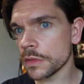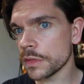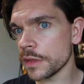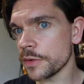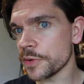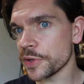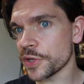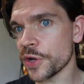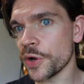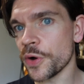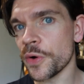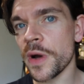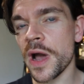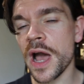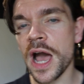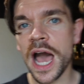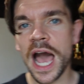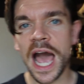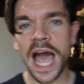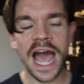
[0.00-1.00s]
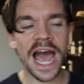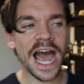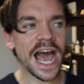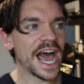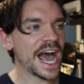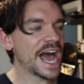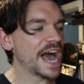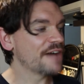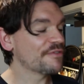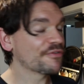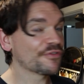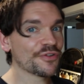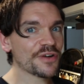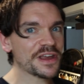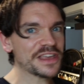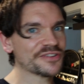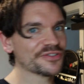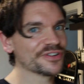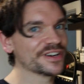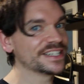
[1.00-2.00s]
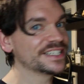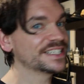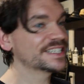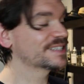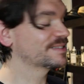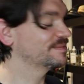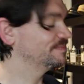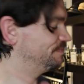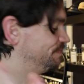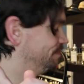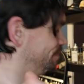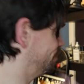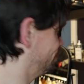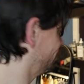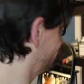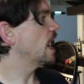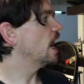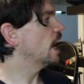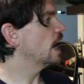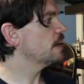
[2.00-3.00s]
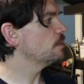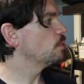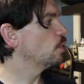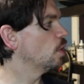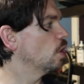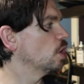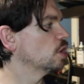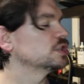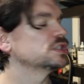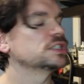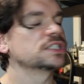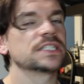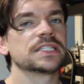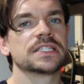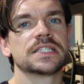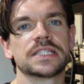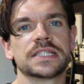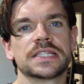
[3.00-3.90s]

There we go. Fragrance. I want